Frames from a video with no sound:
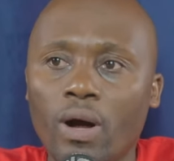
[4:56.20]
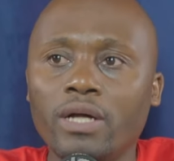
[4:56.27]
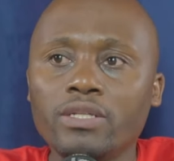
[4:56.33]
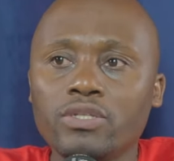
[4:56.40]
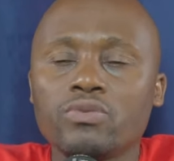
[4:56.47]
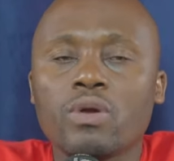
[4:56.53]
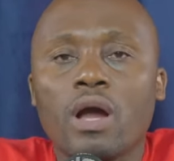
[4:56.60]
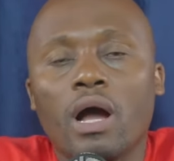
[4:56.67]

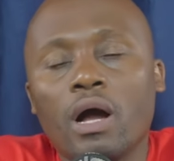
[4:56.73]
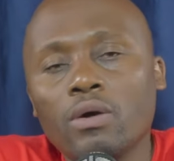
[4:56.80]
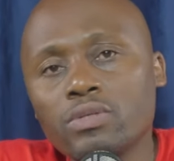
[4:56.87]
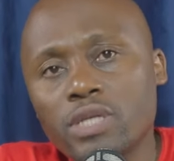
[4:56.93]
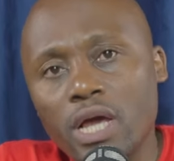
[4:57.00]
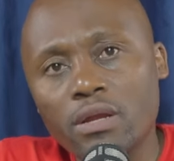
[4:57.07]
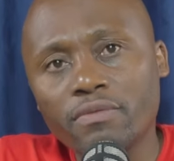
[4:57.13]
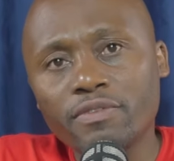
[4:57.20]
Once you are
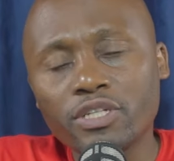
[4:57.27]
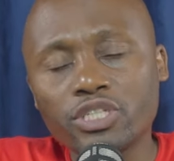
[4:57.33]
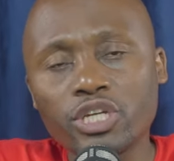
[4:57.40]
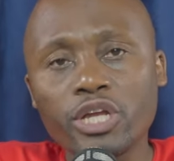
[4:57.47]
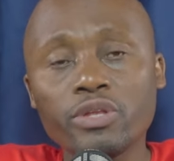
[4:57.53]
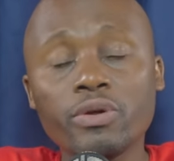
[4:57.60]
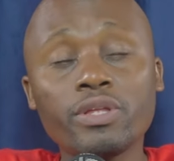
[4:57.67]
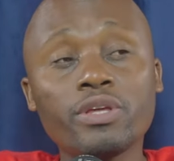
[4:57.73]
outside of the
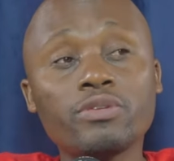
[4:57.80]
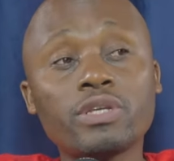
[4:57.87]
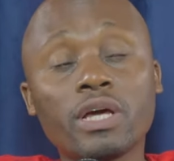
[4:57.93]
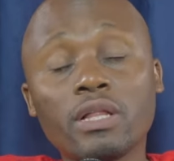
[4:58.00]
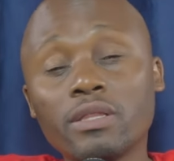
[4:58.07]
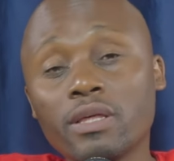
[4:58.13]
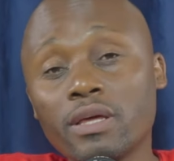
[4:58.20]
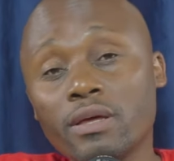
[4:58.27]
GNU and you
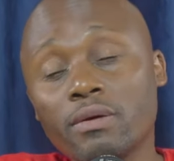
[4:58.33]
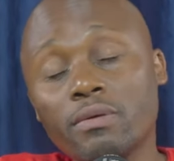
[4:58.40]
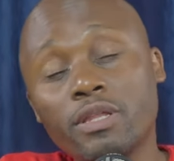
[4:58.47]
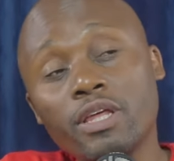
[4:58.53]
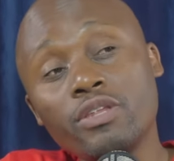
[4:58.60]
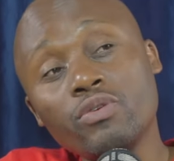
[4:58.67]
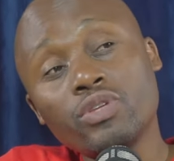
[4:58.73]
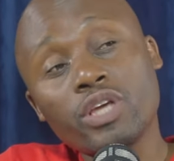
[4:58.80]
tell the,
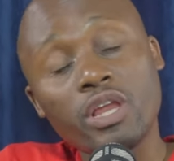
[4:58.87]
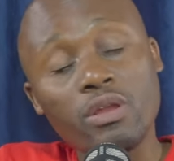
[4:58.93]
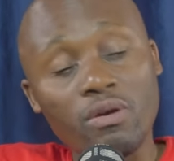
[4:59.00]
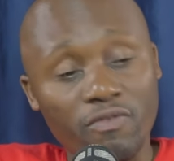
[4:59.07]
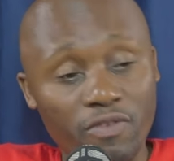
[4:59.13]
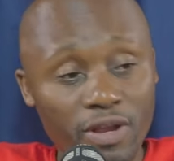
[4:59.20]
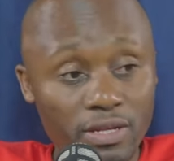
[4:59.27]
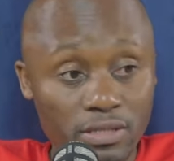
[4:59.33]
then you tell
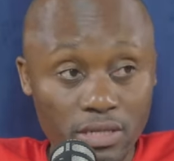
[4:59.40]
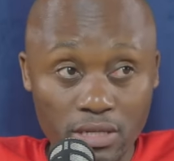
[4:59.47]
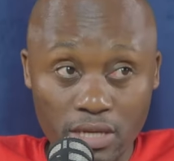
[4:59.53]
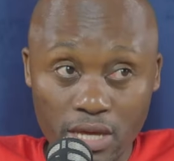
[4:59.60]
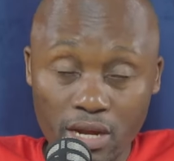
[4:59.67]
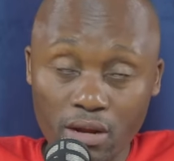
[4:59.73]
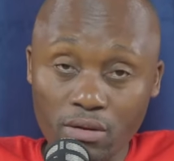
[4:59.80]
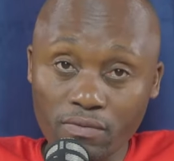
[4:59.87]
your friends that get